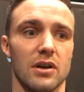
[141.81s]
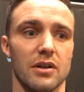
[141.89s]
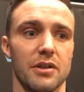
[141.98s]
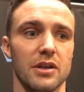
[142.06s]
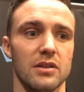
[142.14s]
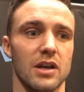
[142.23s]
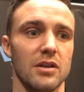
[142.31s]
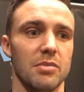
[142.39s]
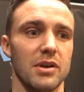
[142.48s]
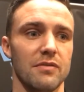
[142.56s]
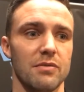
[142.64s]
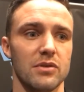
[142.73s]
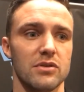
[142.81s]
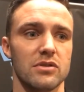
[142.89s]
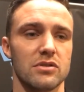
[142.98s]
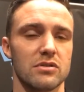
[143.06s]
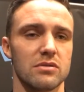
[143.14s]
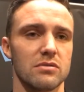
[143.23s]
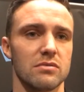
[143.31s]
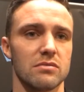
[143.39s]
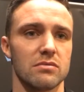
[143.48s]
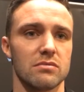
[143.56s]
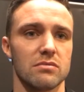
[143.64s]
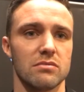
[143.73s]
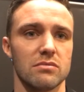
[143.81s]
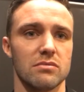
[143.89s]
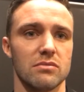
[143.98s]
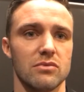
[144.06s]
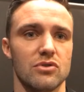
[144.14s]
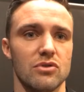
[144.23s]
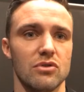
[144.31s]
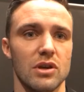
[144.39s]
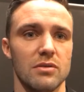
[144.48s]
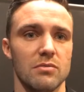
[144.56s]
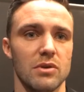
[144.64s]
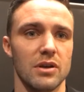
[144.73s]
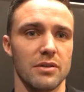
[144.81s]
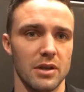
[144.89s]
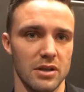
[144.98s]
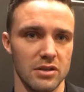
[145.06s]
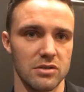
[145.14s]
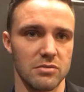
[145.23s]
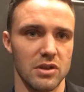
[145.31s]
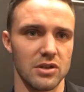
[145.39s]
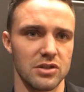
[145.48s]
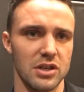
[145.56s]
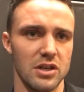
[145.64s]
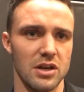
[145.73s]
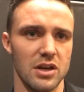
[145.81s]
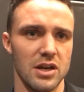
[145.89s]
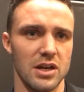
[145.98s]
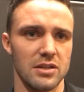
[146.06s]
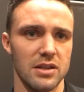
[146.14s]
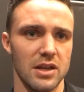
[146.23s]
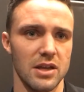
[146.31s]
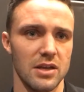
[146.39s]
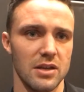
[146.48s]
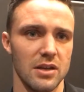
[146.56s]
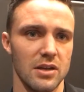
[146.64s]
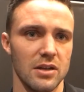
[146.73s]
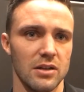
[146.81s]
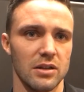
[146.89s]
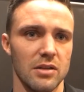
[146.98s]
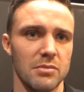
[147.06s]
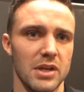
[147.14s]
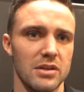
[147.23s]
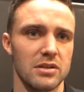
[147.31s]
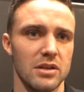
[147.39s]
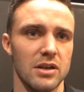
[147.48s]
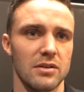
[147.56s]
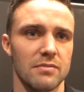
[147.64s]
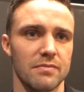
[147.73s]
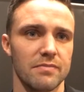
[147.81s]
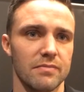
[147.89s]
I think the IBF one's due in. I think that's Garcia and Lipnet's in it.